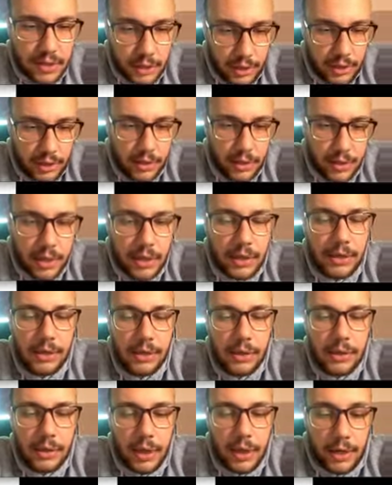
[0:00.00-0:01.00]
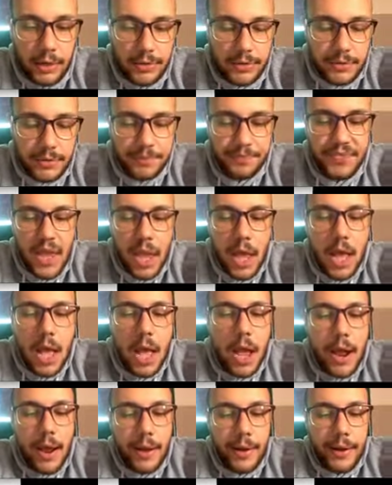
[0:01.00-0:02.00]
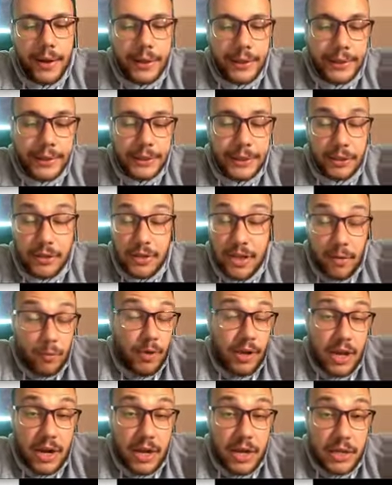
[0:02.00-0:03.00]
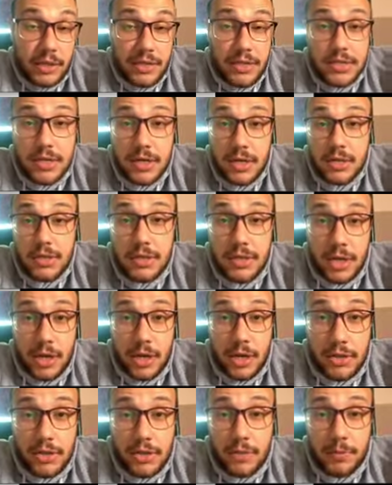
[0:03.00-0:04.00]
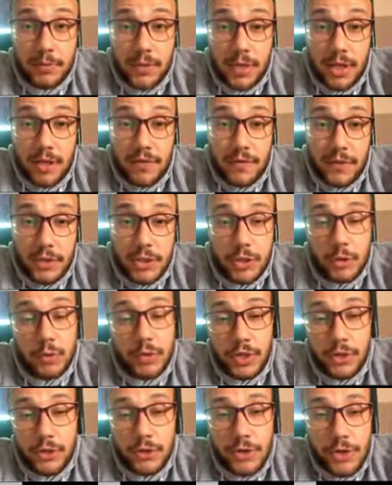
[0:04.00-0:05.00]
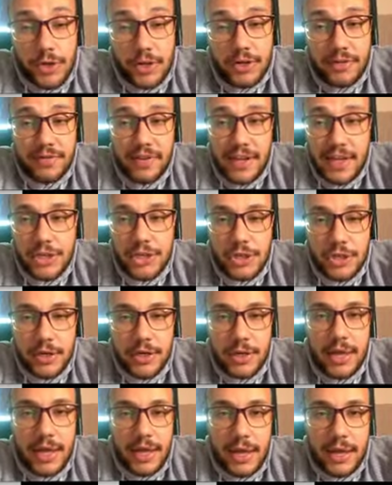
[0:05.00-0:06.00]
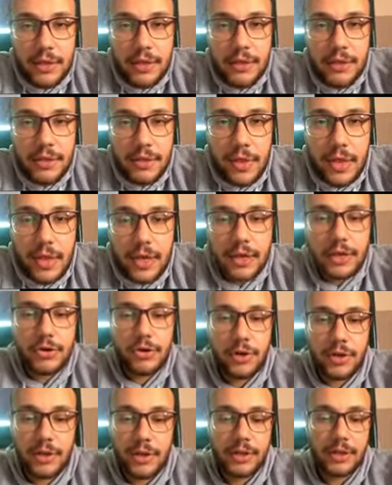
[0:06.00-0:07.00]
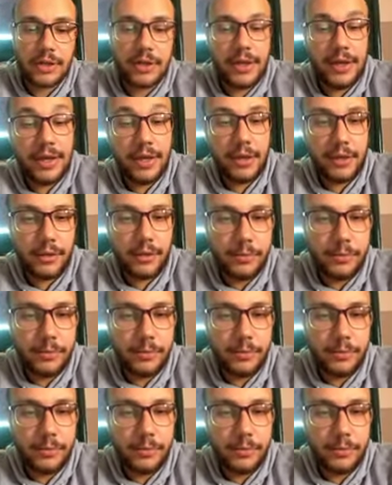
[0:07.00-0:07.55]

in light. Today we're gonna discuss the concept of the total internal reflection and the critical angle.